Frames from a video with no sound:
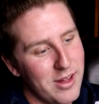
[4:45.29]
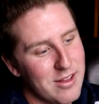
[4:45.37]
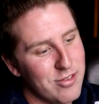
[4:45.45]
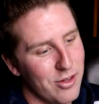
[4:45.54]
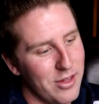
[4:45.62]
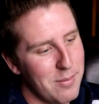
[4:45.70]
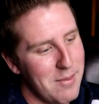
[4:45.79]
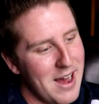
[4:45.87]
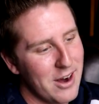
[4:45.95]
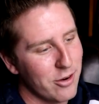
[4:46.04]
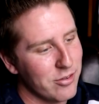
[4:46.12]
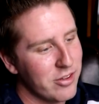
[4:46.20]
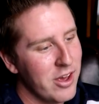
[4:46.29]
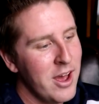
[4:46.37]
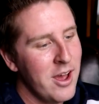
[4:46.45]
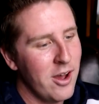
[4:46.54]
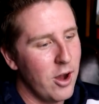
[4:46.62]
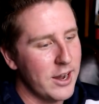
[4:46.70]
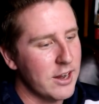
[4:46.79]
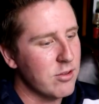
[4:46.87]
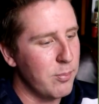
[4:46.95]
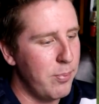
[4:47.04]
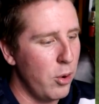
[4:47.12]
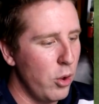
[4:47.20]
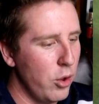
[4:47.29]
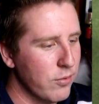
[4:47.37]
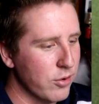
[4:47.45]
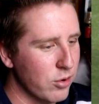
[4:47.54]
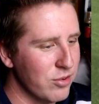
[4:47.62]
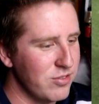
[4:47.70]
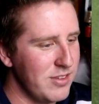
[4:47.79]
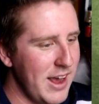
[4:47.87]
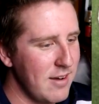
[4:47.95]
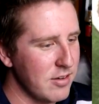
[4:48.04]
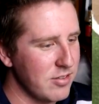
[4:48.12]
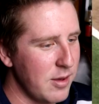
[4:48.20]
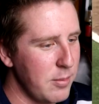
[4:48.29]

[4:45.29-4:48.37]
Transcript: that's all that matters. I get to bowl over Khris Davis.